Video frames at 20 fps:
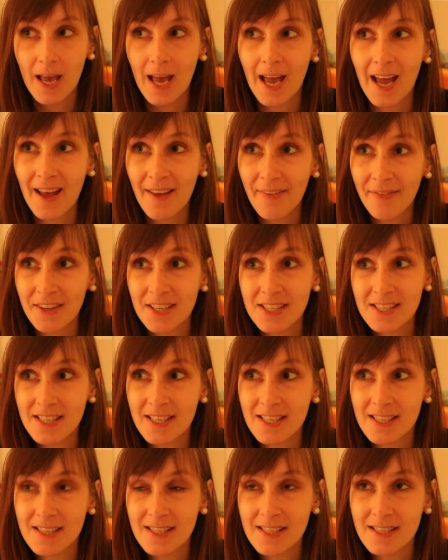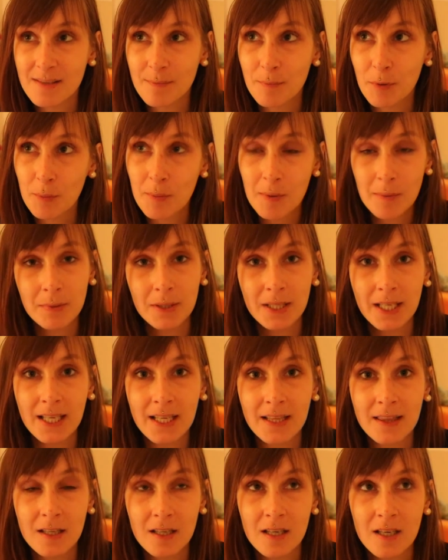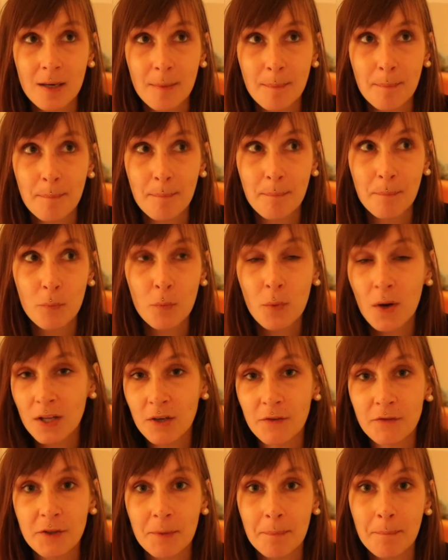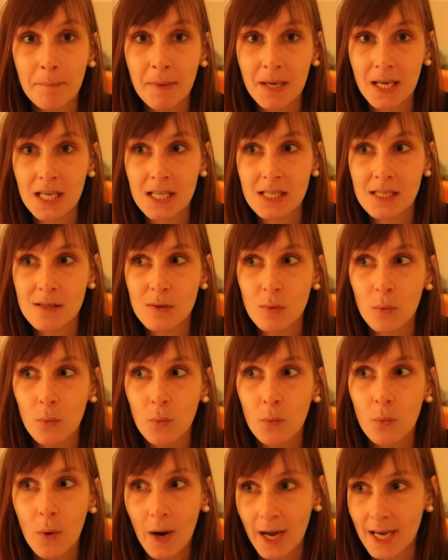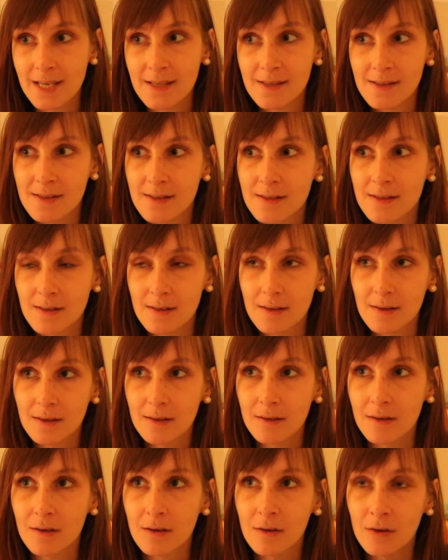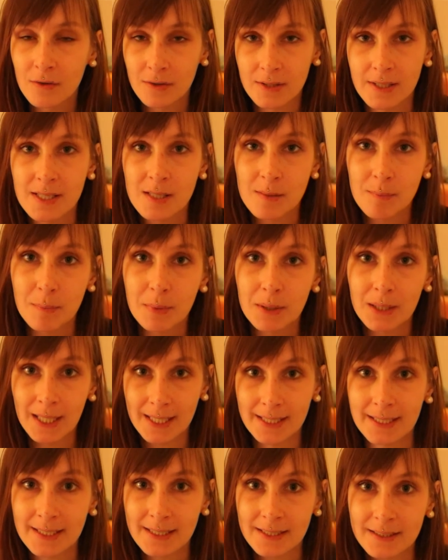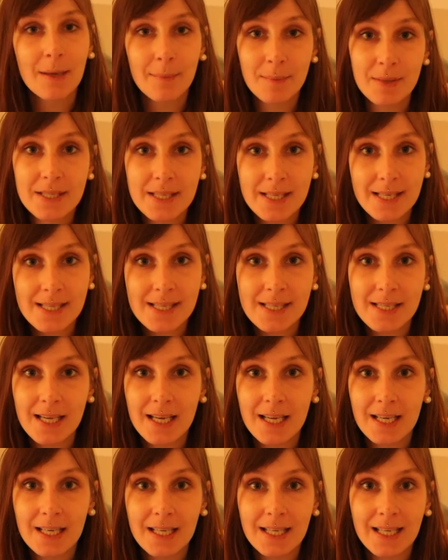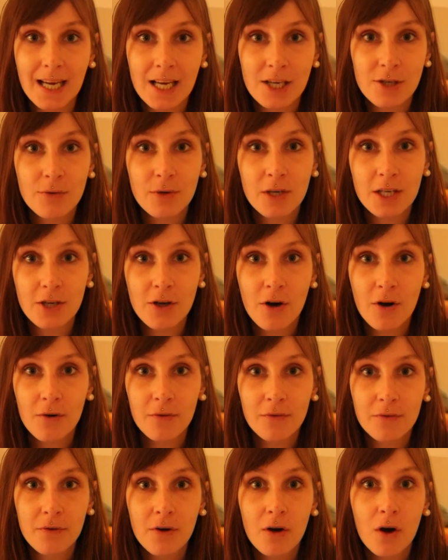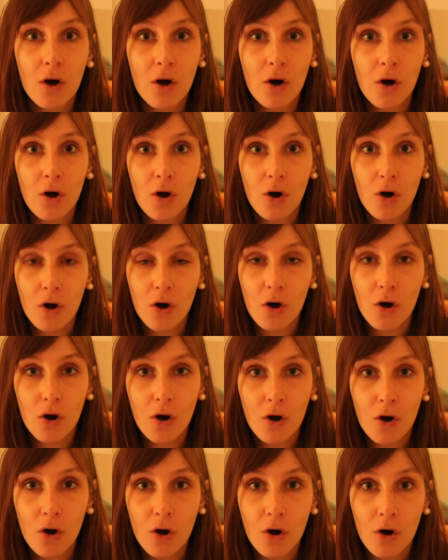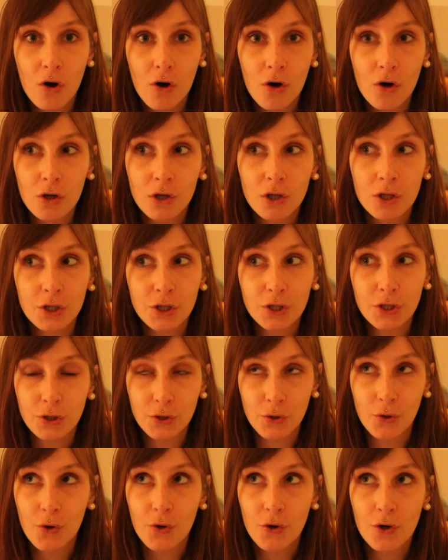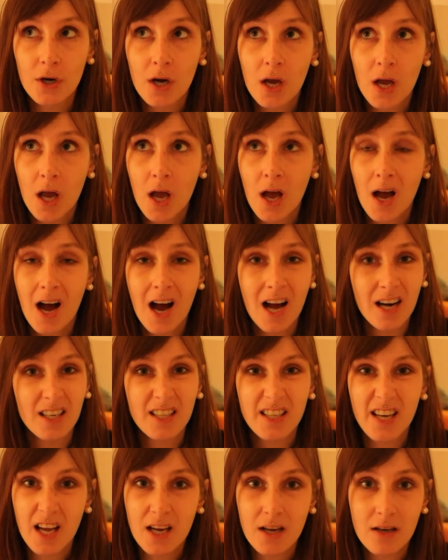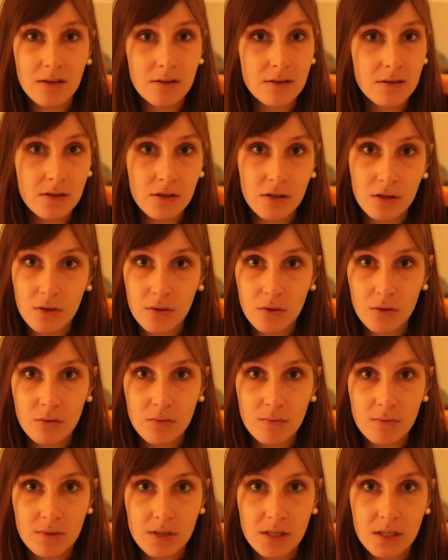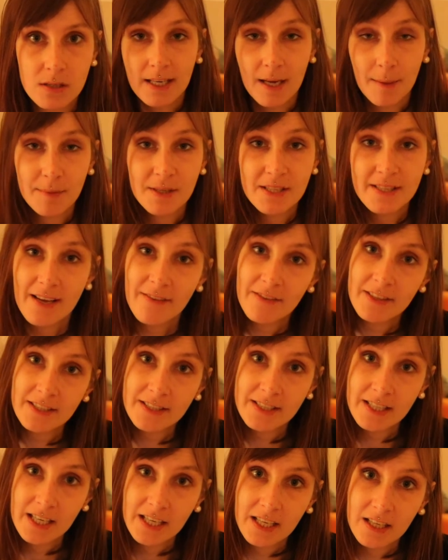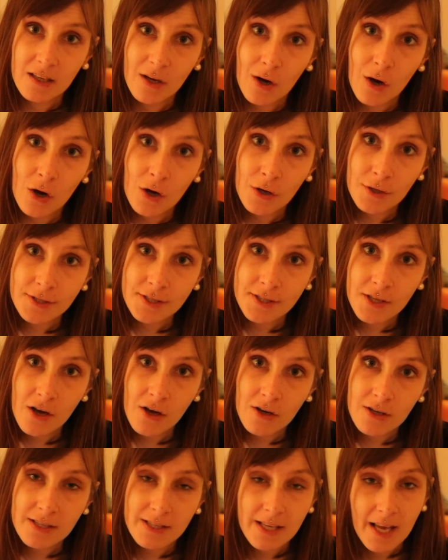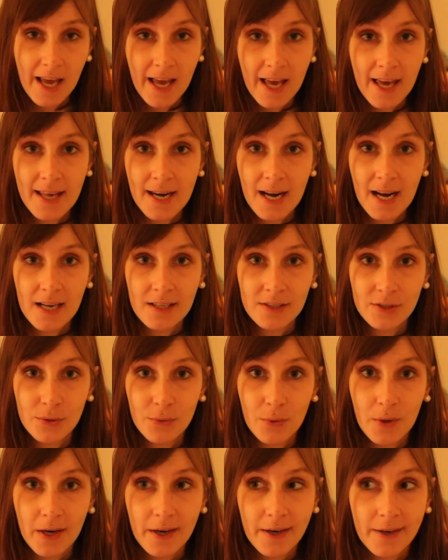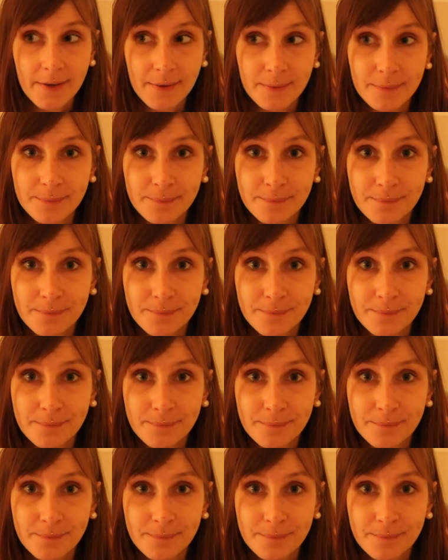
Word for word: And this is probably one of the biggest waste on this planet. Number 16, get rid of all your holiday costumes. Number 17, all socks and underwear.